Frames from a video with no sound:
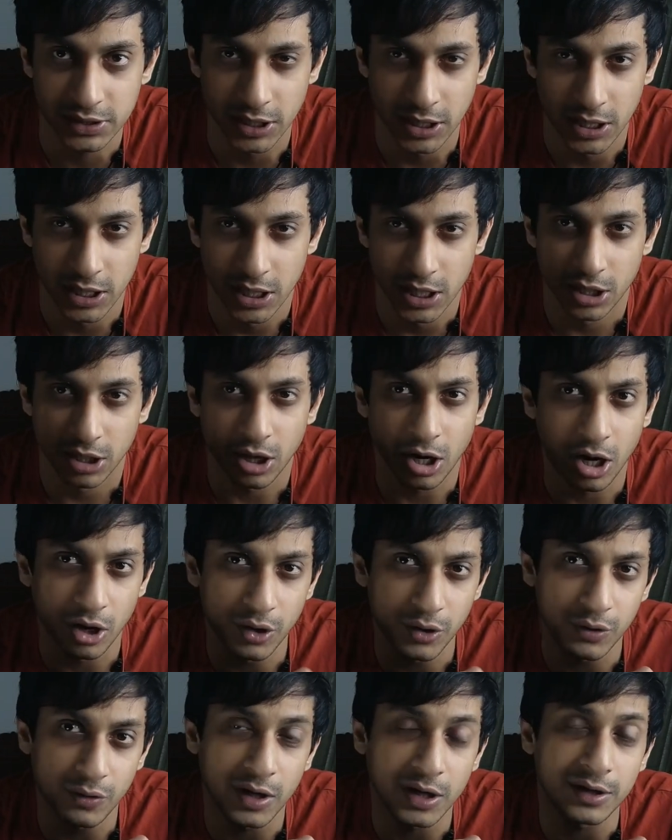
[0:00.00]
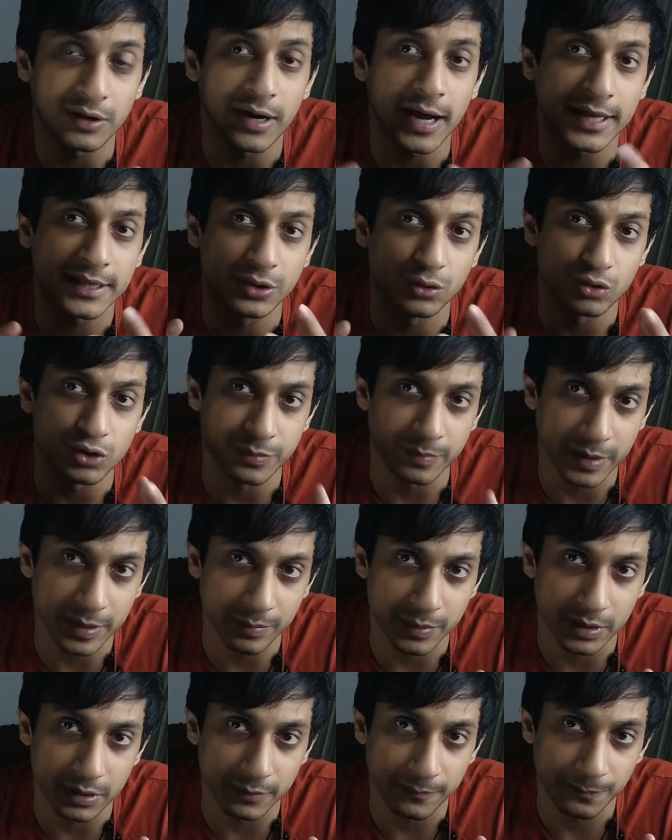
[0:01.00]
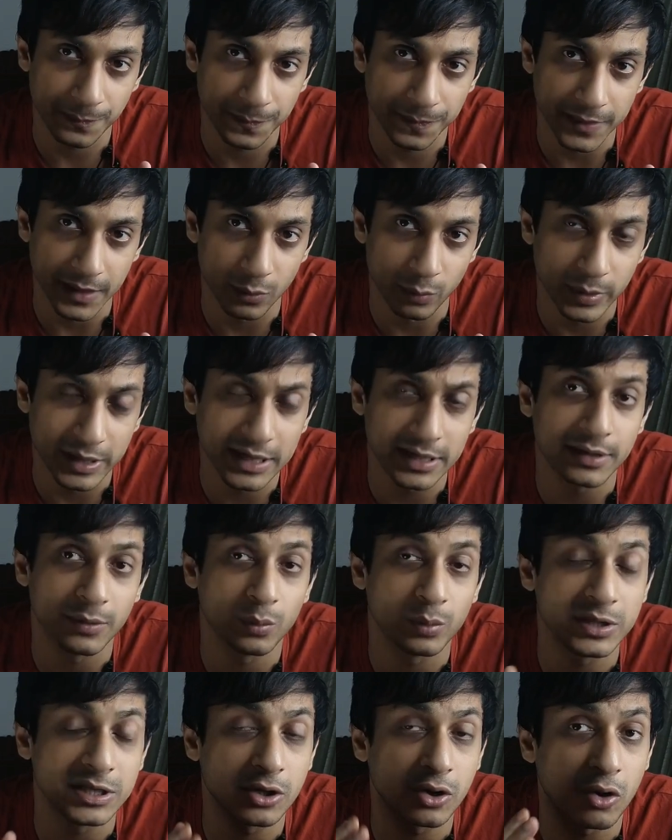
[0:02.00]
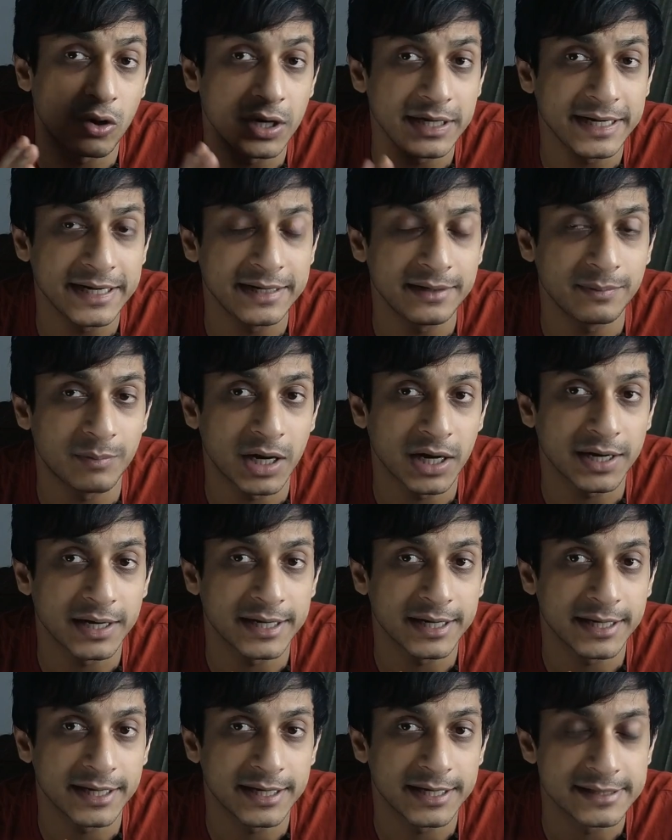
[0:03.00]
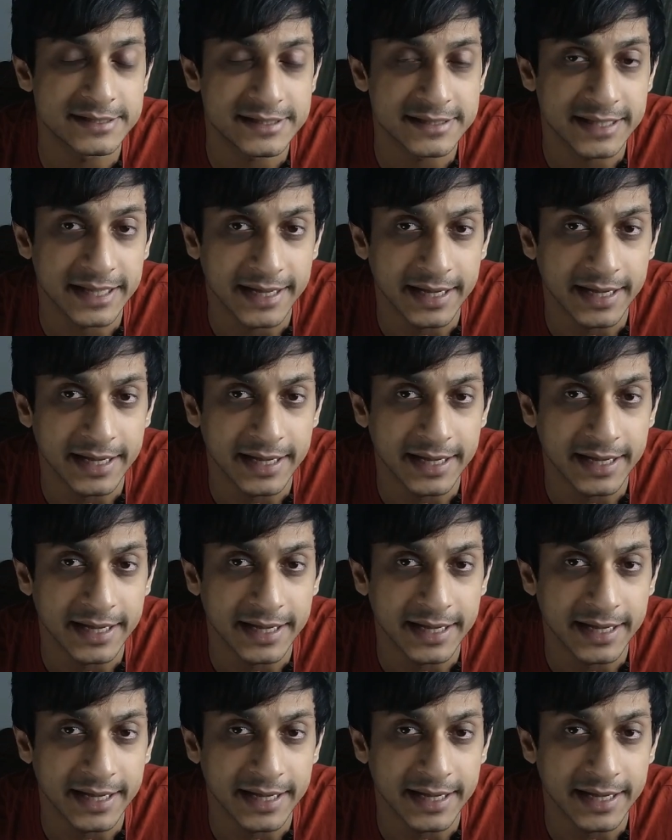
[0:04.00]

Now, how do you attract those people? Well, with the content marketing, it's like